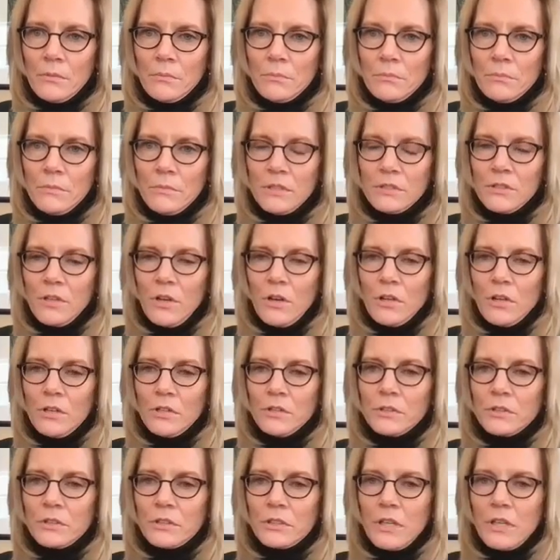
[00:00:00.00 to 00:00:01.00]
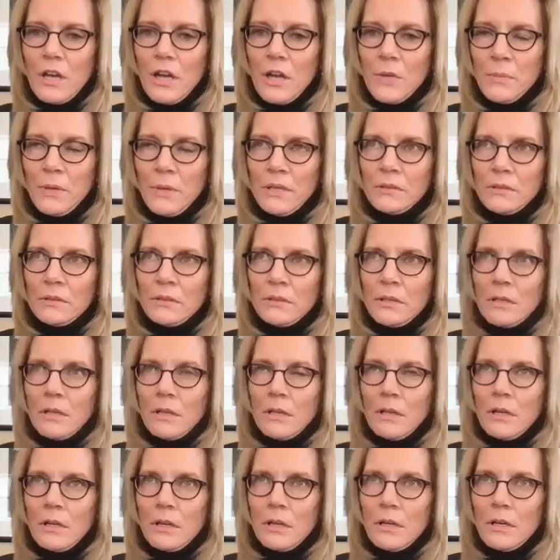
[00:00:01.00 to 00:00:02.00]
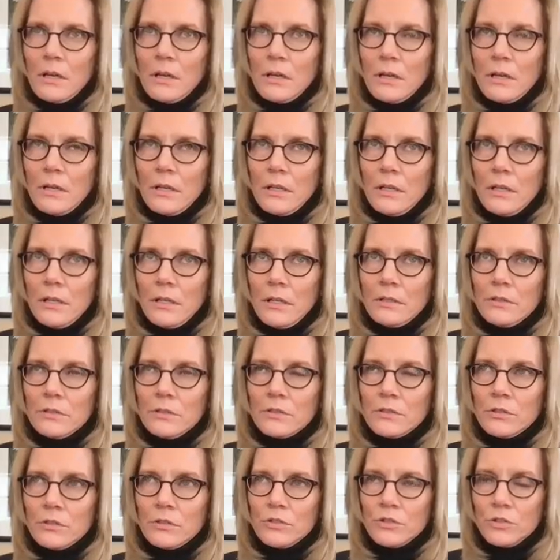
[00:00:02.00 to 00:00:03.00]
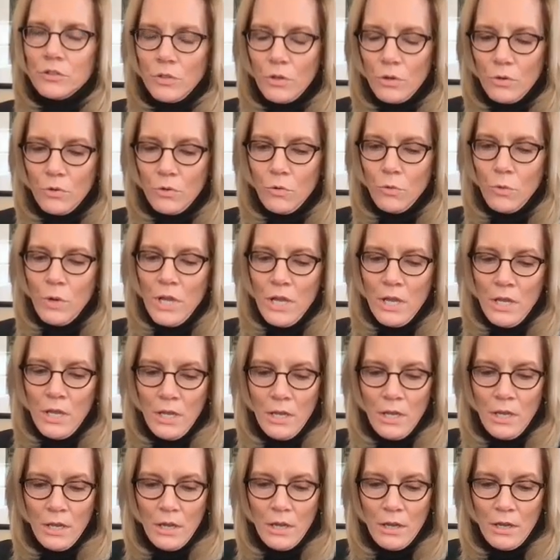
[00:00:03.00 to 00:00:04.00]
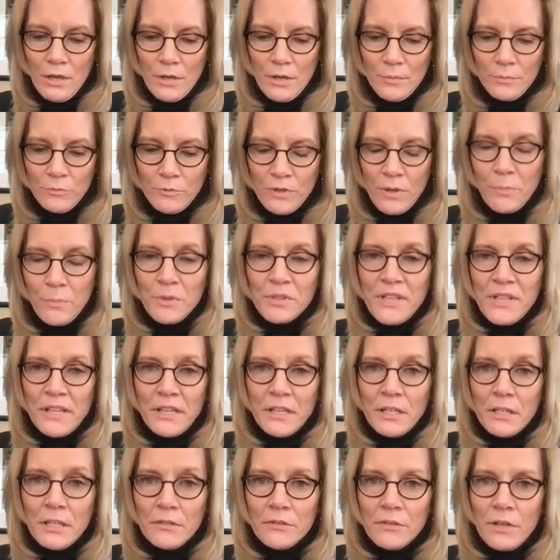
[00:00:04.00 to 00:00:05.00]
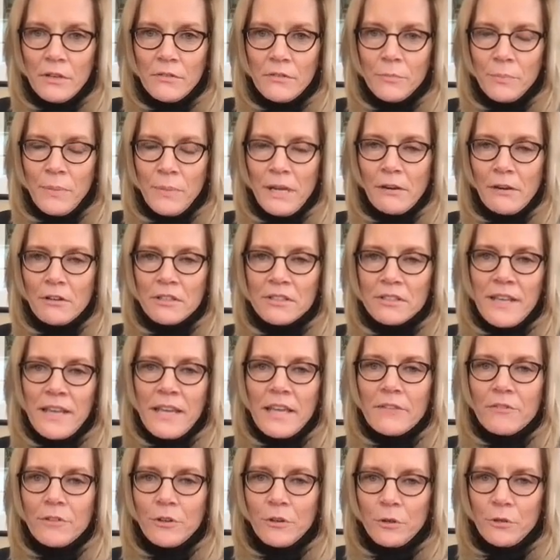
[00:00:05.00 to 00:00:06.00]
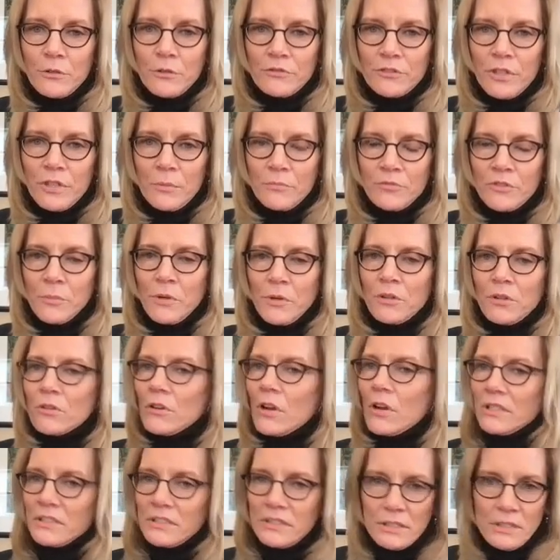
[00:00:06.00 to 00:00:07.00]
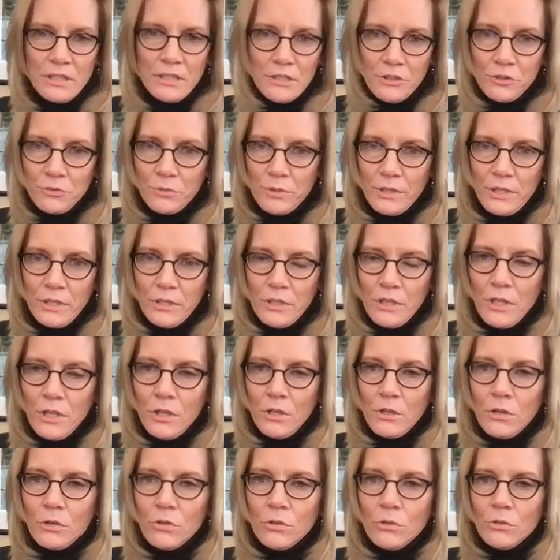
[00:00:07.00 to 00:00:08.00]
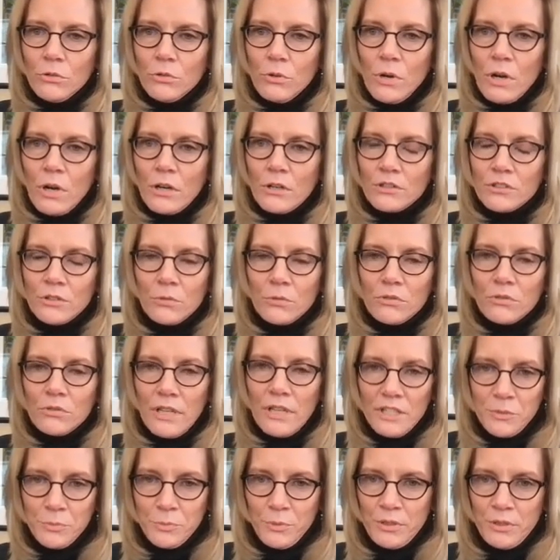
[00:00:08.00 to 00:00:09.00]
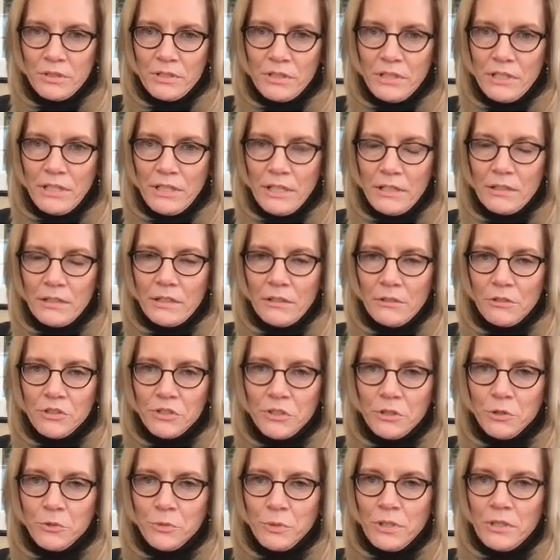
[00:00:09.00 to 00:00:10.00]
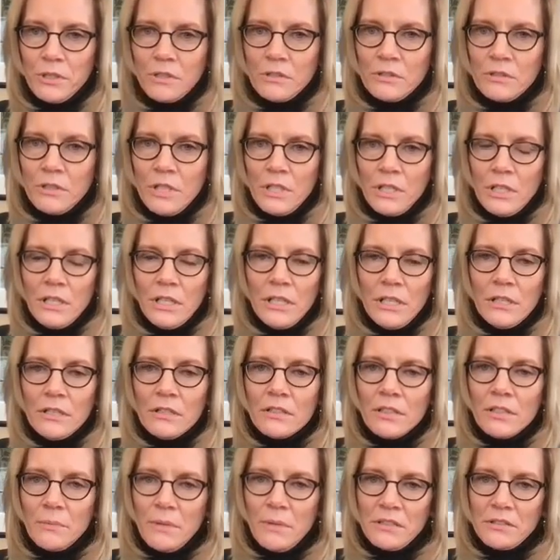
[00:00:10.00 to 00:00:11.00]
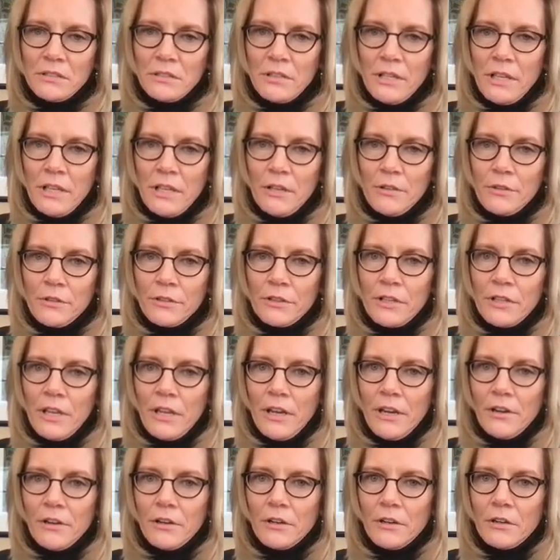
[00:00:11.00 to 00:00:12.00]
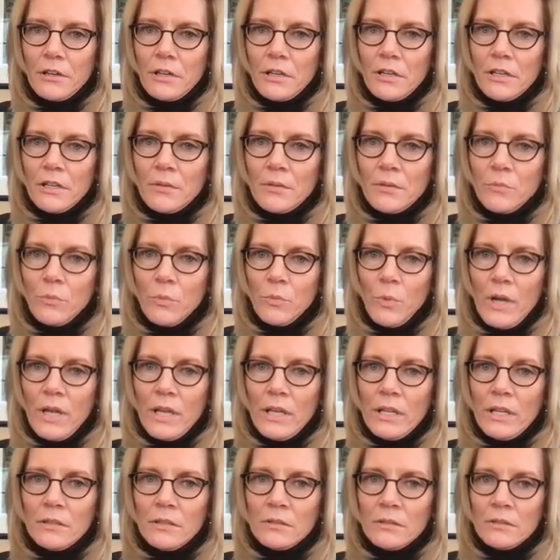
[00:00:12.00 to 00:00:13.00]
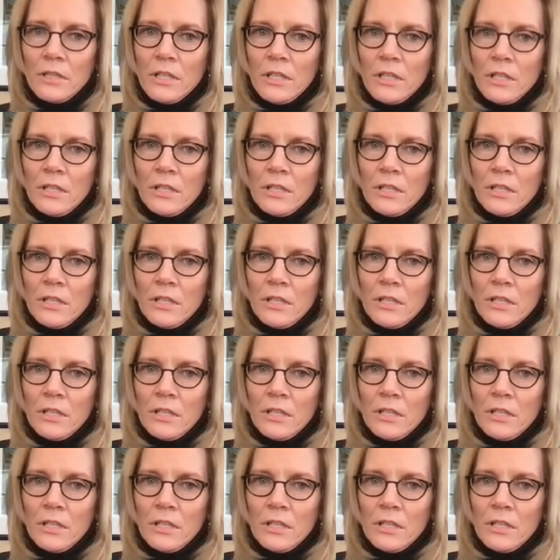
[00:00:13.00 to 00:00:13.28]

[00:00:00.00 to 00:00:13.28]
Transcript: Ms. Hall's comment is so representative of parents I have heard from across the country who are so desperate to get their children into mental health care when